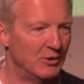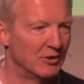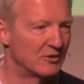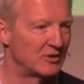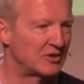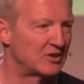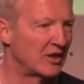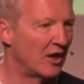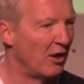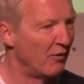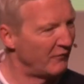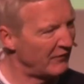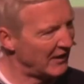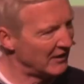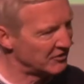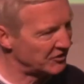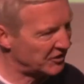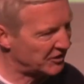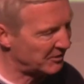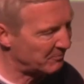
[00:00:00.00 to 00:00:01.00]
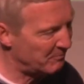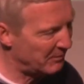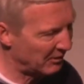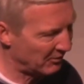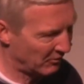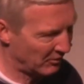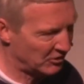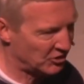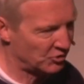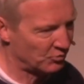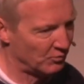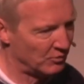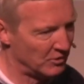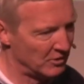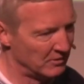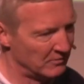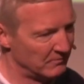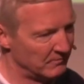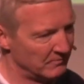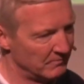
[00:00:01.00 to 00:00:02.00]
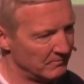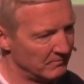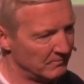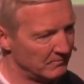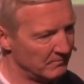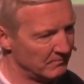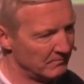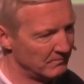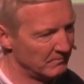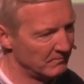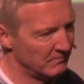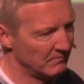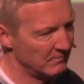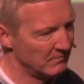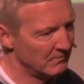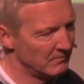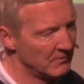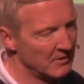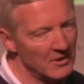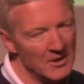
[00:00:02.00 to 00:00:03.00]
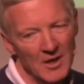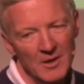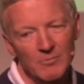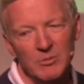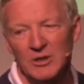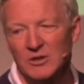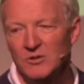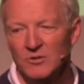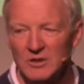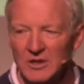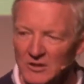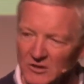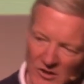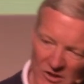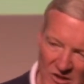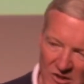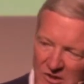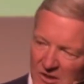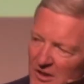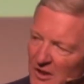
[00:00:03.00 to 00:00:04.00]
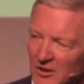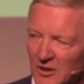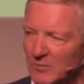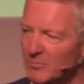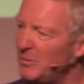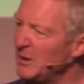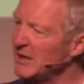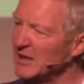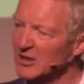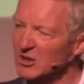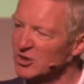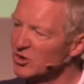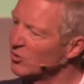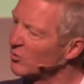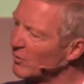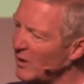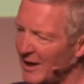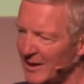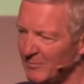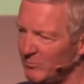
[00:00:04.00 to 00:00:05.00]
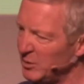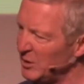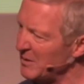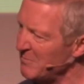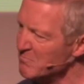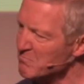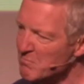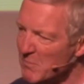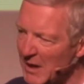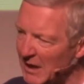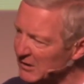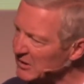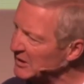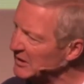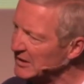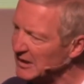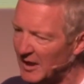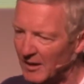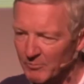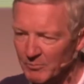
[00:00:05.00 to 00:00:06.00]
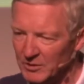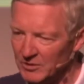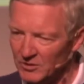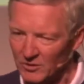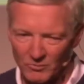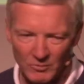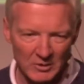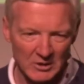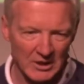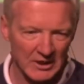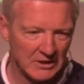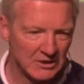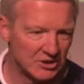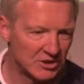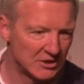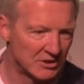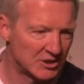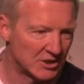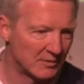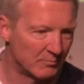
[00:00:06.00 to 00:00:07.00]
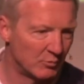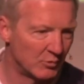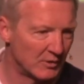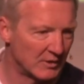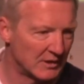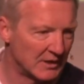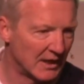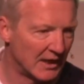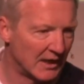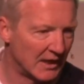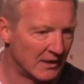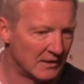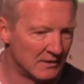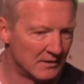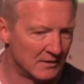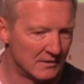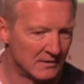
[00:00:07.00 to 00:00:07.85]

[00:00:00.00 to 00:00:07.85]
yourself as spiritual, but you can still be incredibly messed up in your relationship with God.